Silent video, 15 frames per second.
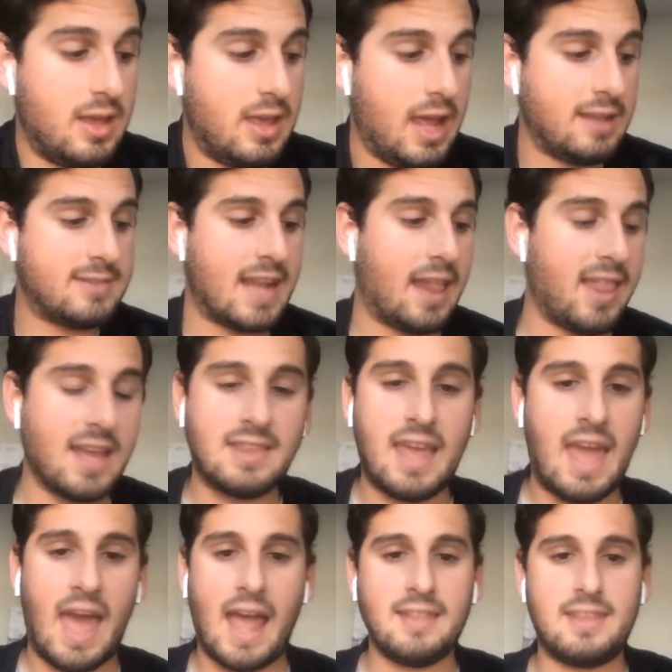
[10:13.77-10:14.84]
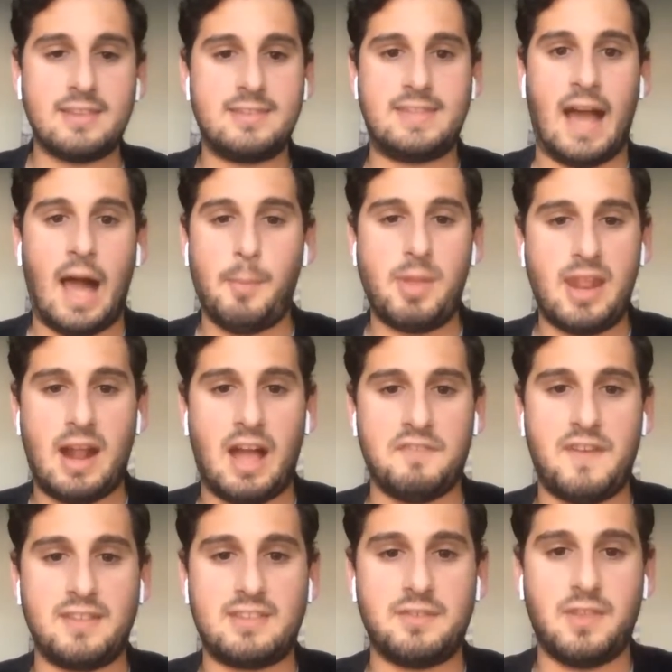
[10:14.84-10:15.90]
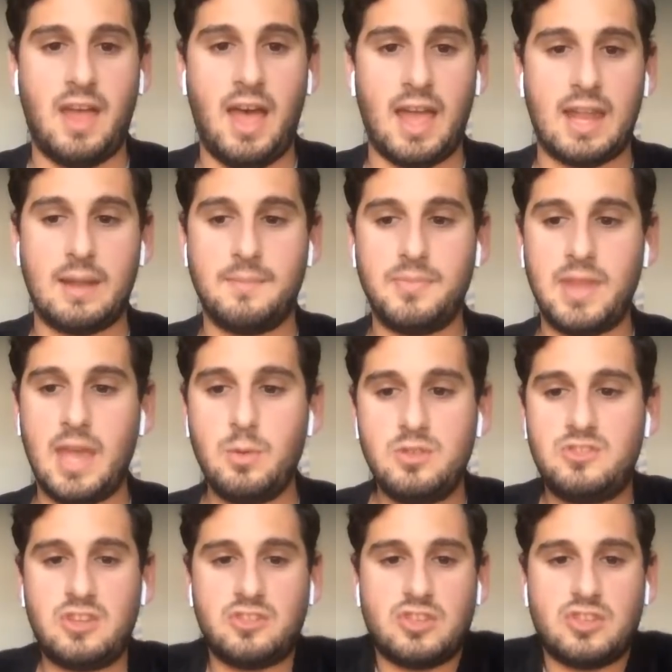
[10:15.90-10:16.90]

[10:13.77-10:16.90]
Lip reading: It's not like they had this dominant offensive line. It was